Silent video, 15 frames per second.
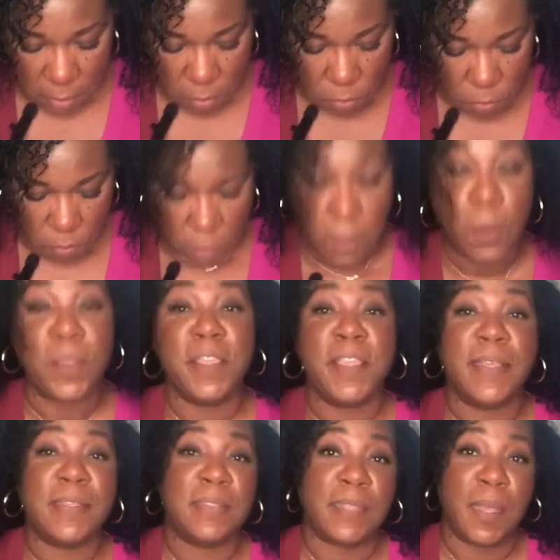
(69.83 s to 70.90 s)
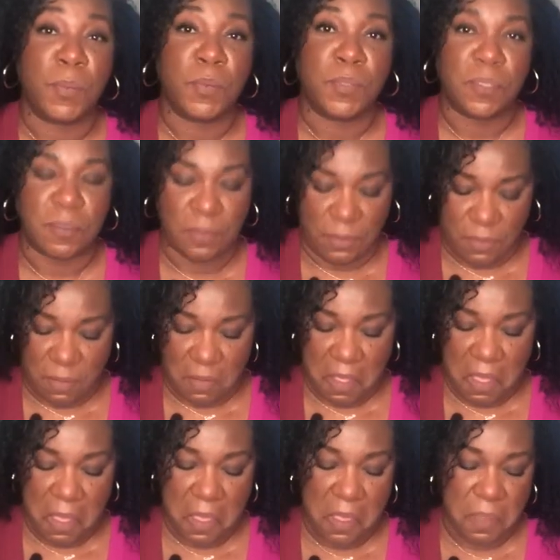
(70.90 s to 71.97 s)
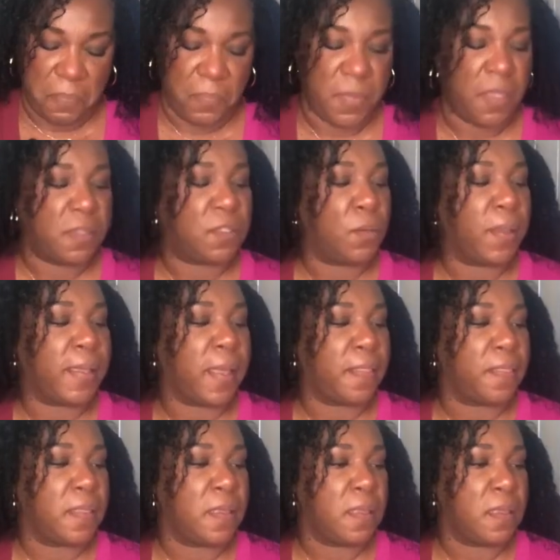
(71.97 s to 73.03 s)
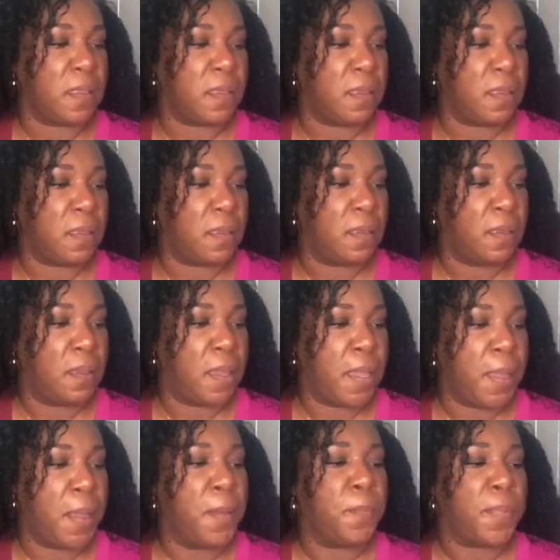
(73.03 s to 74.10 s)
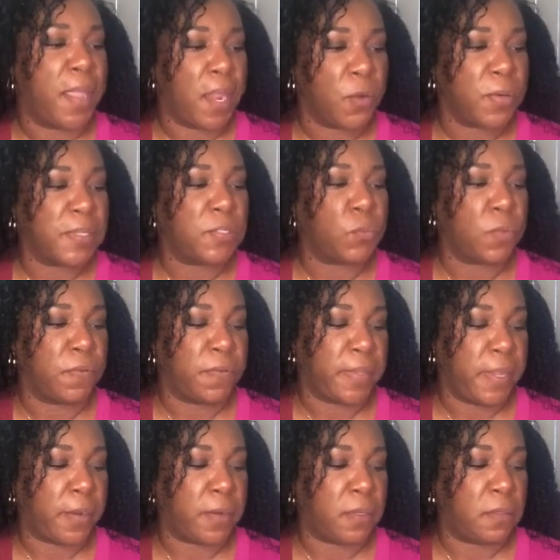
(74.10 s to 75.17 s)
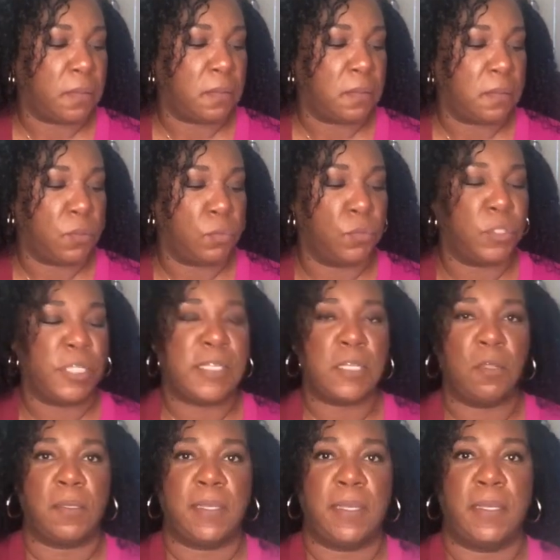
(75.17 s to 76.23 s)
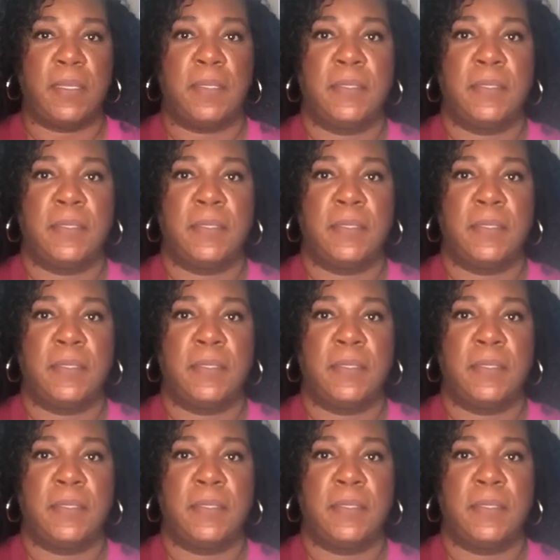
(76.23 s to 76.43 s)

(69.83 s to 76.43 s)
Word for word: Oh, only you get samples too. So, okay. So I got the Paris Riviera Eau de Toilette.